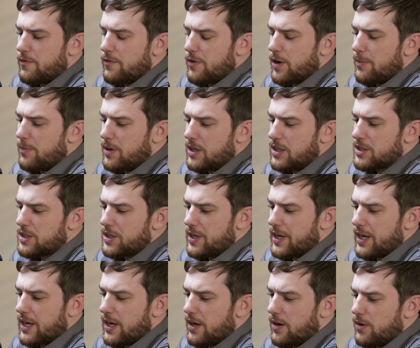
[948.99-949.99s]
Very much
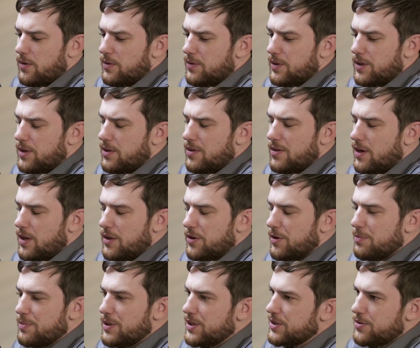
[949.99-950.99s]
like how
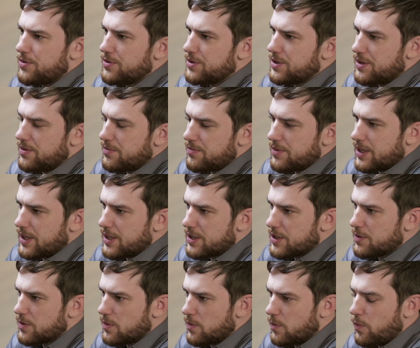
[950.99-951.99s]
other epistles and things
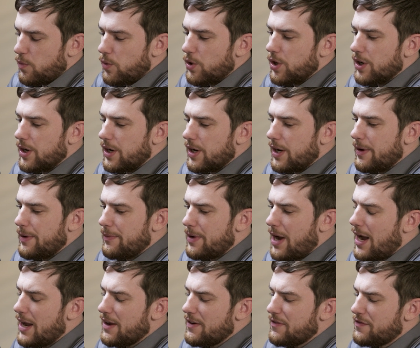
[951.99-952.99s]
were.
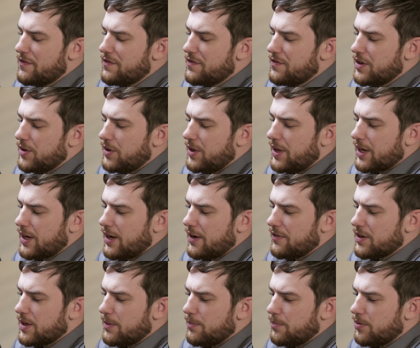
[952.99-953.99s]
I feel like
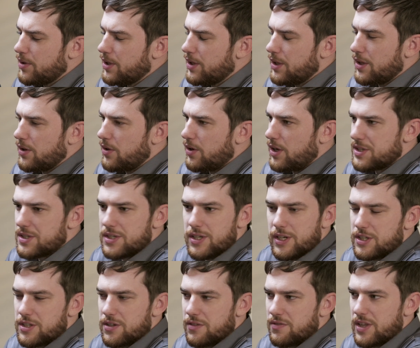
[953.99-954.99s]
I've completely lost
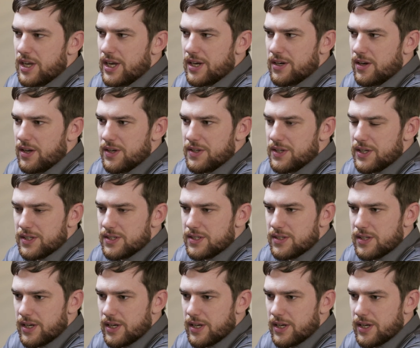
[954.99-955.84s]
touch of that context,